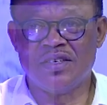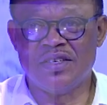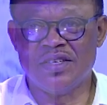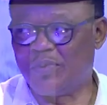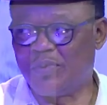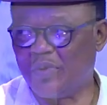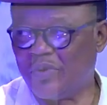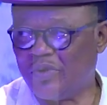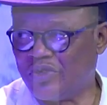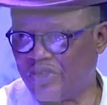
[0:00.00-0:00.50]

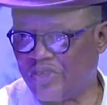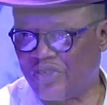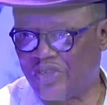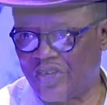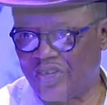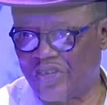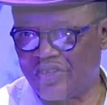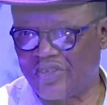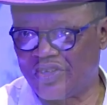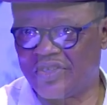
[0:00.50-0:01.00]

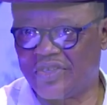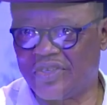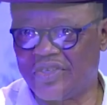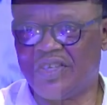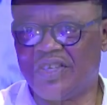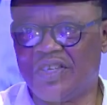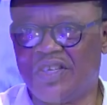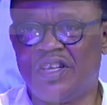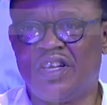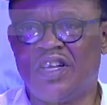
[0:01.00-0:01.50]
dispositions
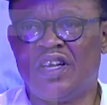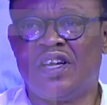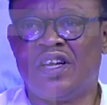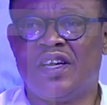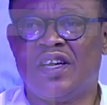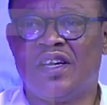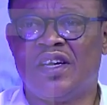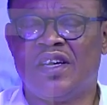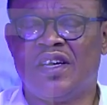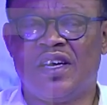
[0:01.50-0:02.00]

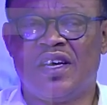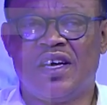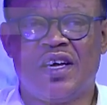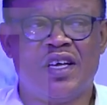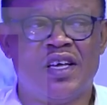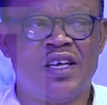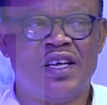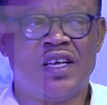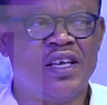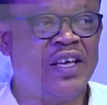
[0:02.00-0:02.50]

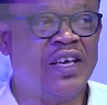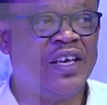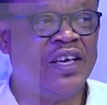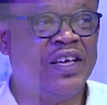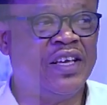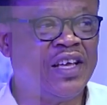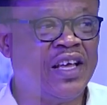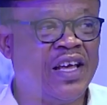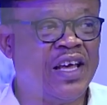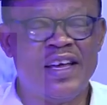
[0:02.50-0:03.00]

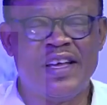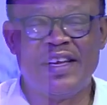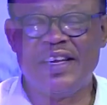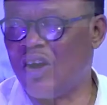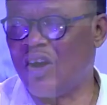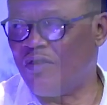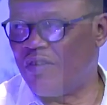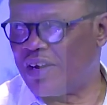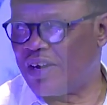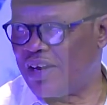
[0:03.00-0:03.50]
in
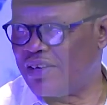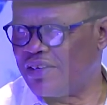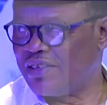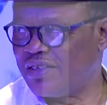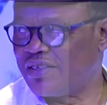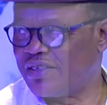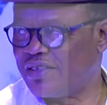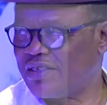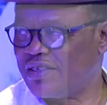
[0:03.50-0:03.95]
any governance.